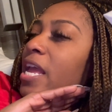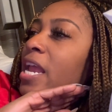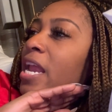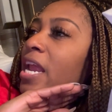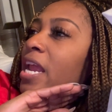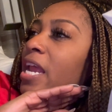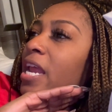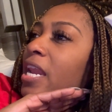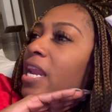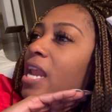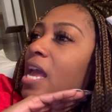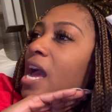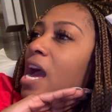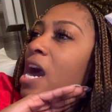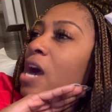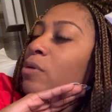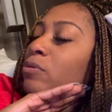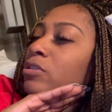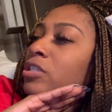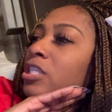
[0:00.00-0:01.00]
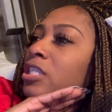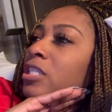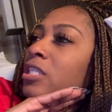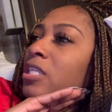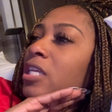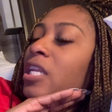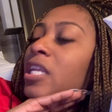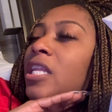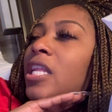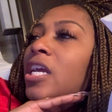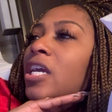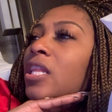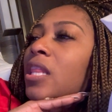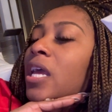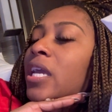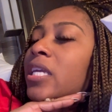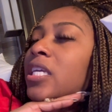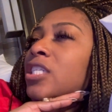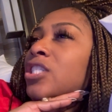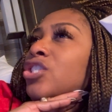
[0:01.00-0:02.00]
and I was just sitting there
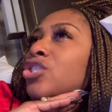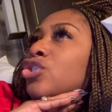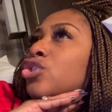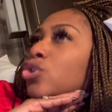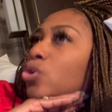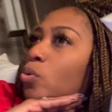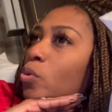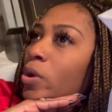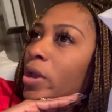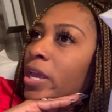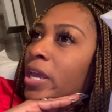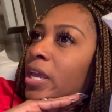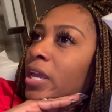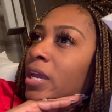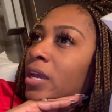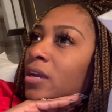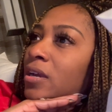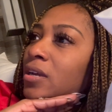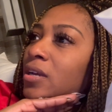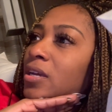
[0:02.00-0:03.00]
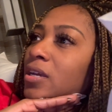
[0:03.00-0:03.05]
like enjoying